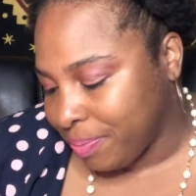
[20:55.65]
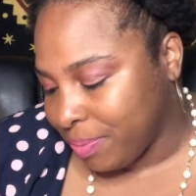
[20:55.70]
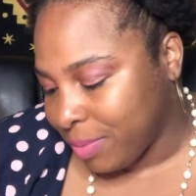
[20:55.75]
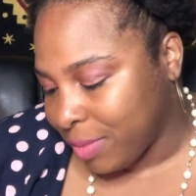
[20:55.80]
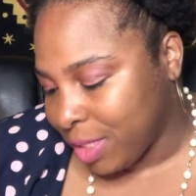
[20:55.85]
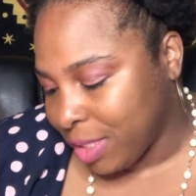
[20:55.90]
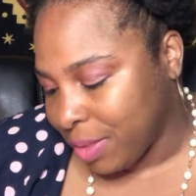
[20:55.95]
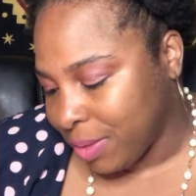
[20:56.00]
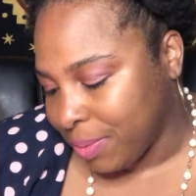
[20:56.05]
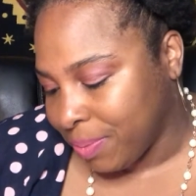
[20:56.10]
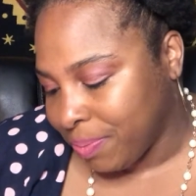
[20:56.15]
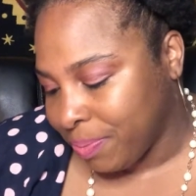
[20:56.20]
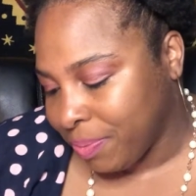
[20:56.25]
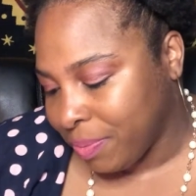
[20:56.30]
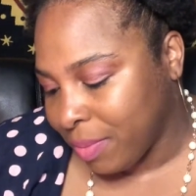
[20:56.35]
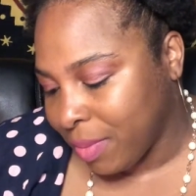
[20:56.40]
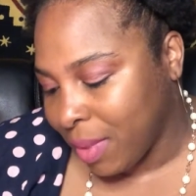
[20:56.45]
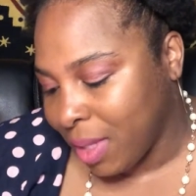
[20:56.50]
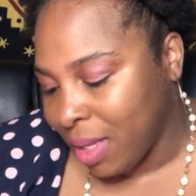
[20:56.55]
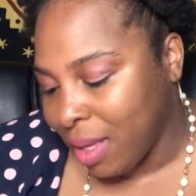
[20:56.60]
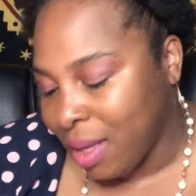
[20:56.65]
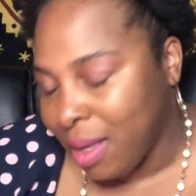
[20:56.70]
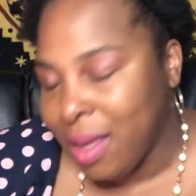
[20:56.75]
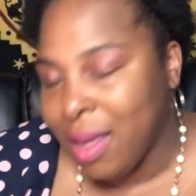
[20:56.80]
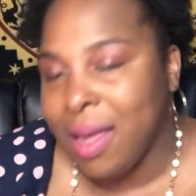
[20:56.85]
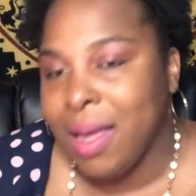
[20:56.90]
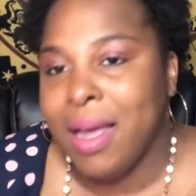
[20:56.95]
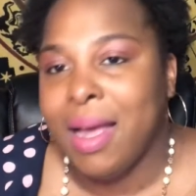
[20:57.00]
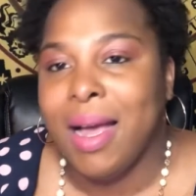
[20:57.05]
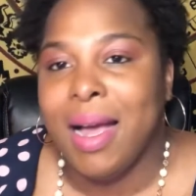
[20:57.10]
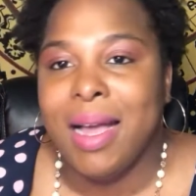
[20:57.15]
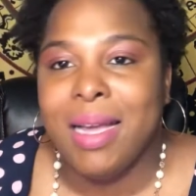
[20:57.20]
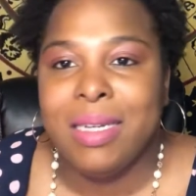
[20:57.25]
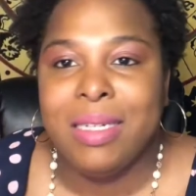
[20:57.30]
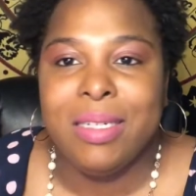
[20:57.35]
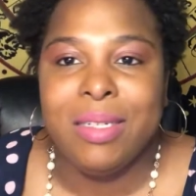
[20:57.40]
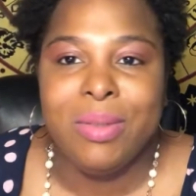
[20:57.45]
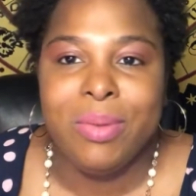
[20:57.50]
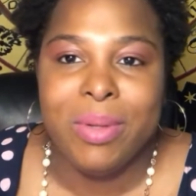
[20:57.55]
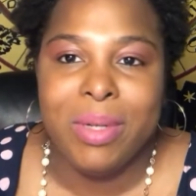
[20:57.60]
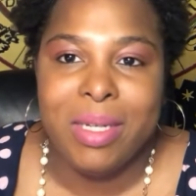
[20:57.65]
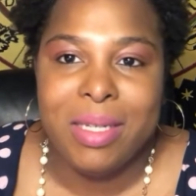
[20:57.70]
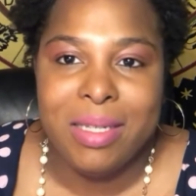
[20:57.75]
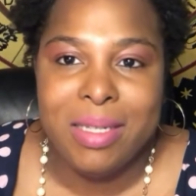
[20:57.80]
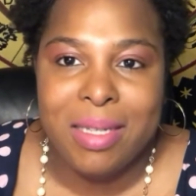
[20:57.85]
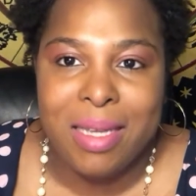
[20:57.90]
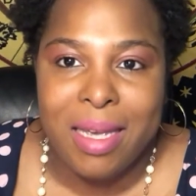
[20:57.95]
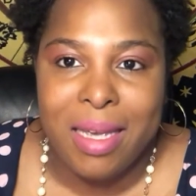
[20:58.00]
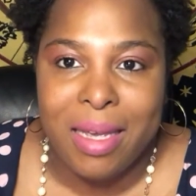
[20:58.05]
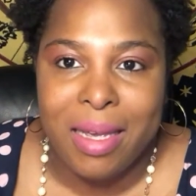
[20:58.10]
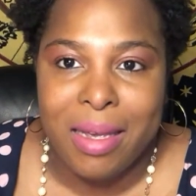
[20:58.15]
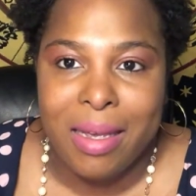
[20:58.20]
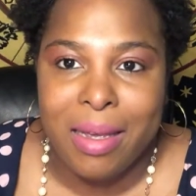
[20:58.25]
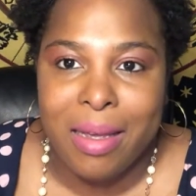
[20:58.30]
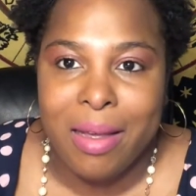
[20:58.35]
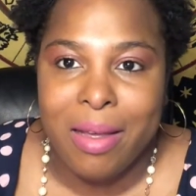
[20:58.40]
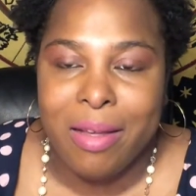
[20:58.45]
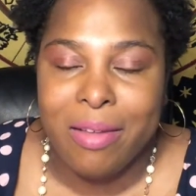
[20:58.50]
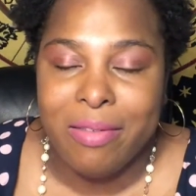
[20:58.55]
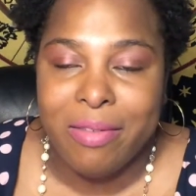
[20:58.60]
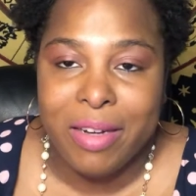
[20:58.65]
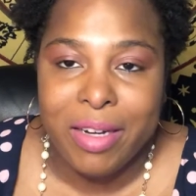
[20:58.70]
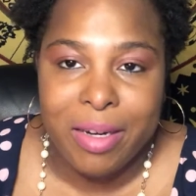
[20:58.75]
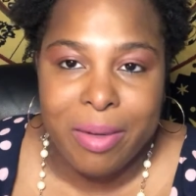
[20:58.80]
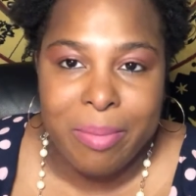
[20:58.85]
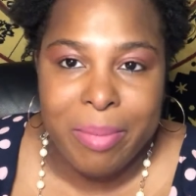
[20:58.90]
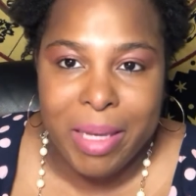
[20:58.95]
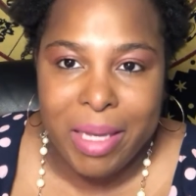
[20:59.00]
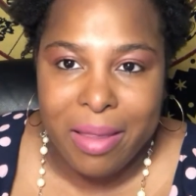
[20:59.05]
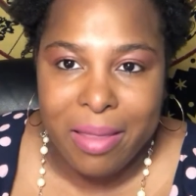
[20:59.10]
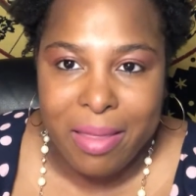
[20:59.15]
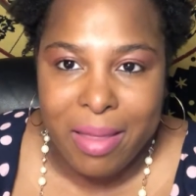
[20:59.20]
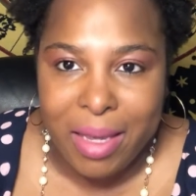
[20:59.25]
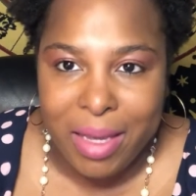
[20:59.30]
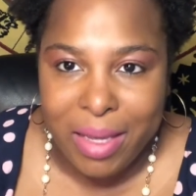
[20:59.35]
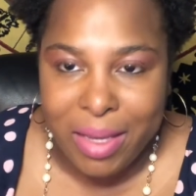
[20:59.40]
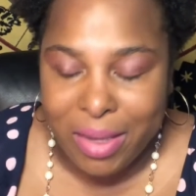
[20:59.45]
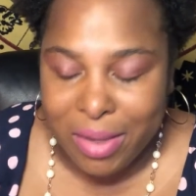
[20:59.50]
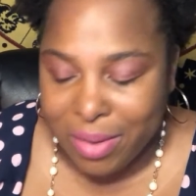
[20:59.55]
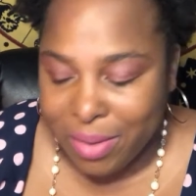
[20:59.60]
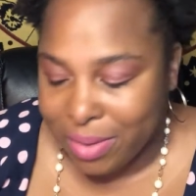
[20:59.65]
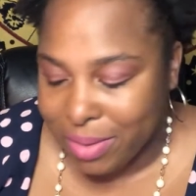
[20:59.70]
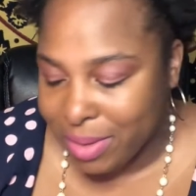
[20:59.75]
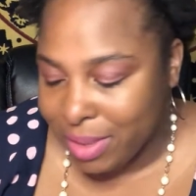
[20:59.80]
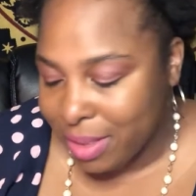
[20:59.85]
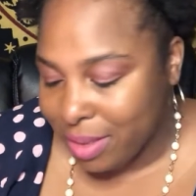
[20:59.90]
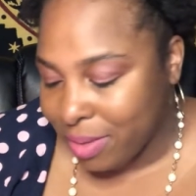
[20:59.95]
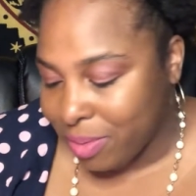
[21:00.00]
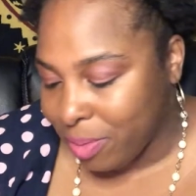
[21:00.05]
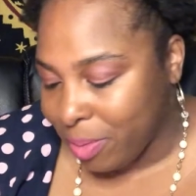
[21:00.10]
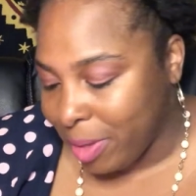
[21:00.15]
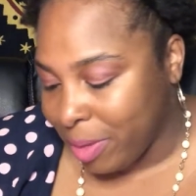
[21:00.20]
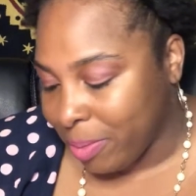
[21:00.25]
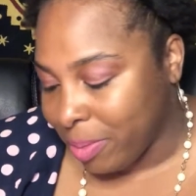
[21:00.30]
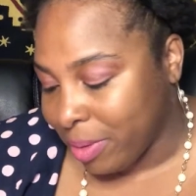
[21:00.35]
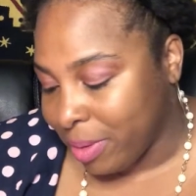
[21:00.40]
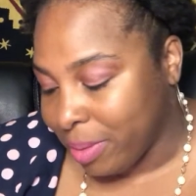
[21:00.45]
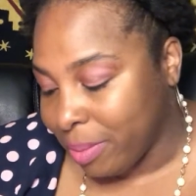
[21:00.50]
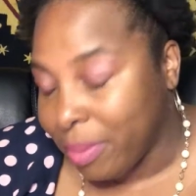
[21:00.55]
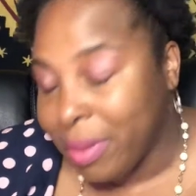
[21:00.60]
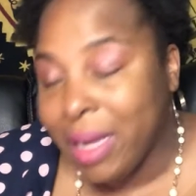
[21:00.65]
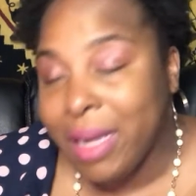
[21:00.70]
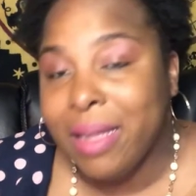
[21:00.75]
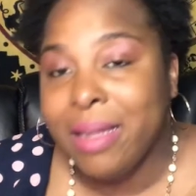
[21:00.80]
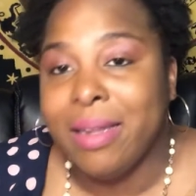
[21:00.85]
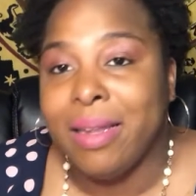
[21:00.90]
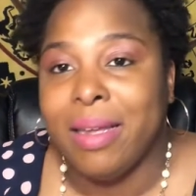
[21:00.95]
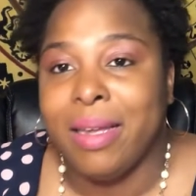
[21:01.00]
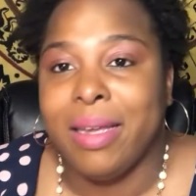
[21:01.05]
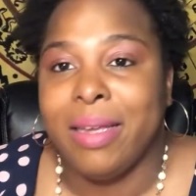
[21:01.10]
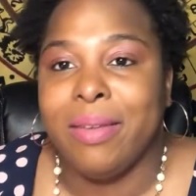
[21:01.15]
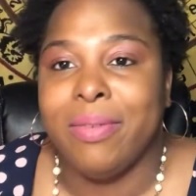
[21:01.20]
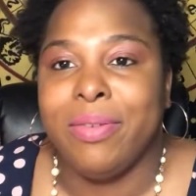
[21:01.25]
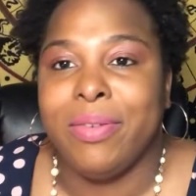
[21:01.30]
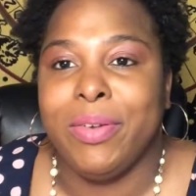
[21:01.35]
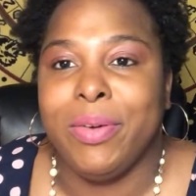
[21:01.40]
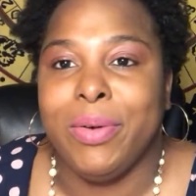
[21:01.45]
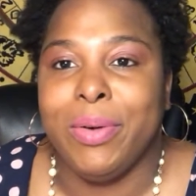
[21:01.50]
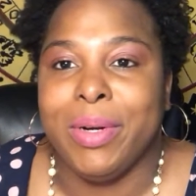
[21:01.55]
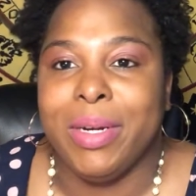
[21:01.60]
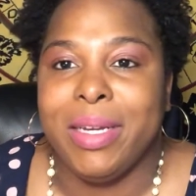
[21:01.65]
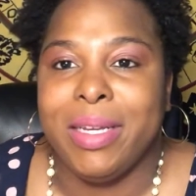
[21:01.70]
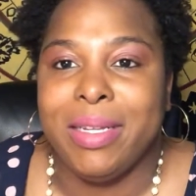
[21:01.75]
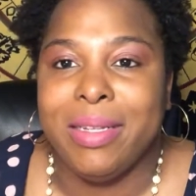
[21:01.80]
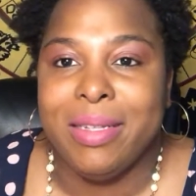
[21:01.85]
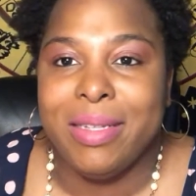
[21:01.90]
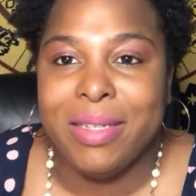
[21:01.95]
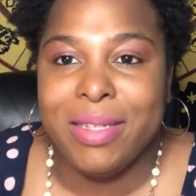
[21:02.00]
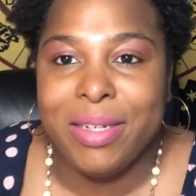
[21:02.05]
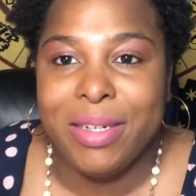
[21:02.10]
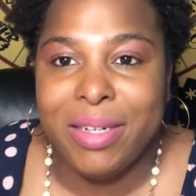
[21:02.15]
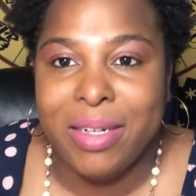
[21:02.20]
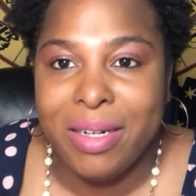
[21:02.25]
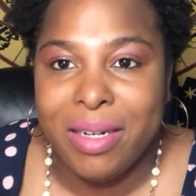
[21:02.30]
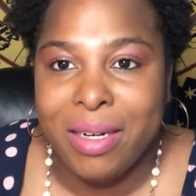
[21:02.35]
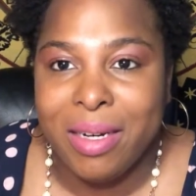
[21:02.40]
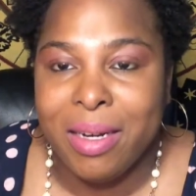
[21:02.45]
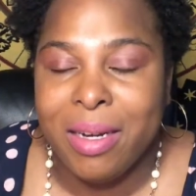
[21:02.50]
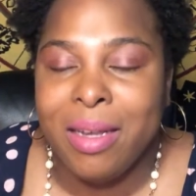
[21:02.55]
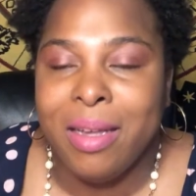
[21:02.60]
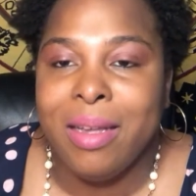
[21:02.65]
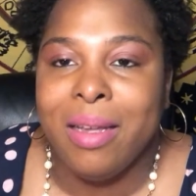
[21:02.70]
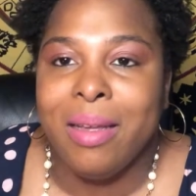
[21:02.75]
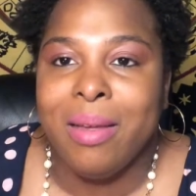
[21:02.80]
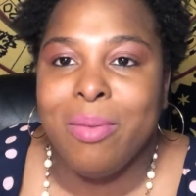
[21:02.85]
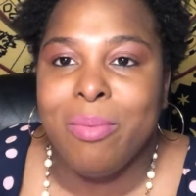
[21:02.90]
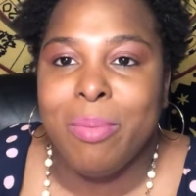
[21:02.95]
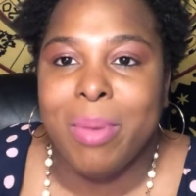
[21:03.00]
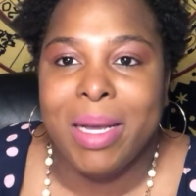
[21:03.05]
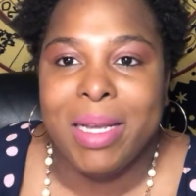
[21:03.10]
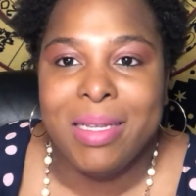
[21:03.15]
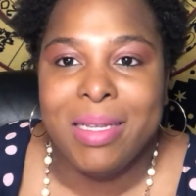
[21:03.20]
So, I just want to say a very big thank you to the people in my life who are considered by